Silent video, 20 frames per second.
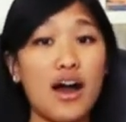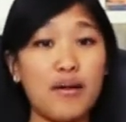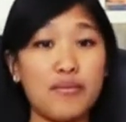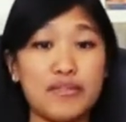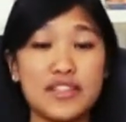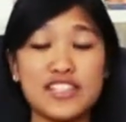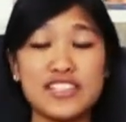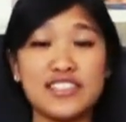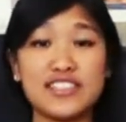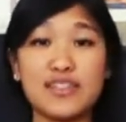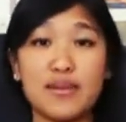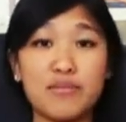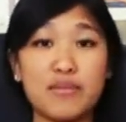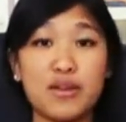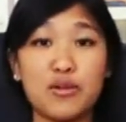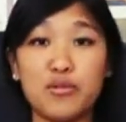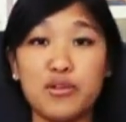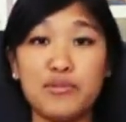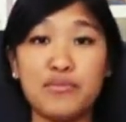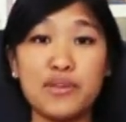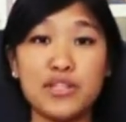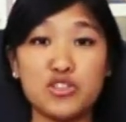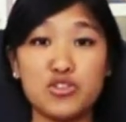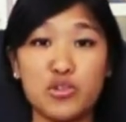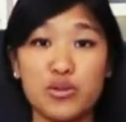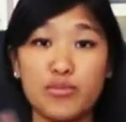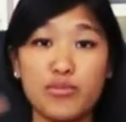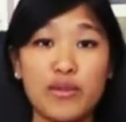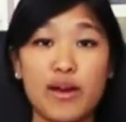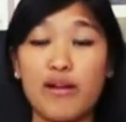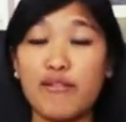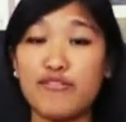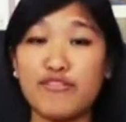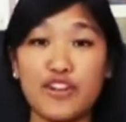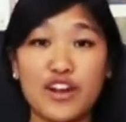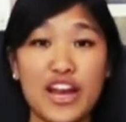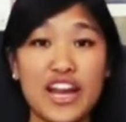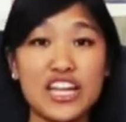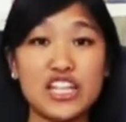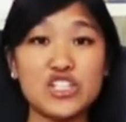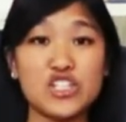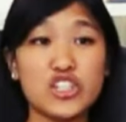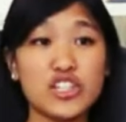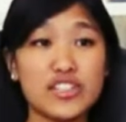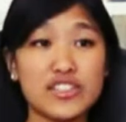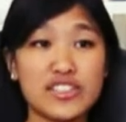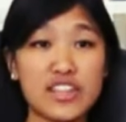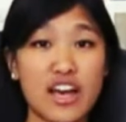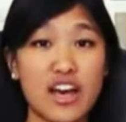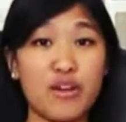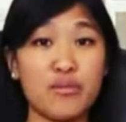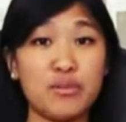This is something we've been dreaming about for ages.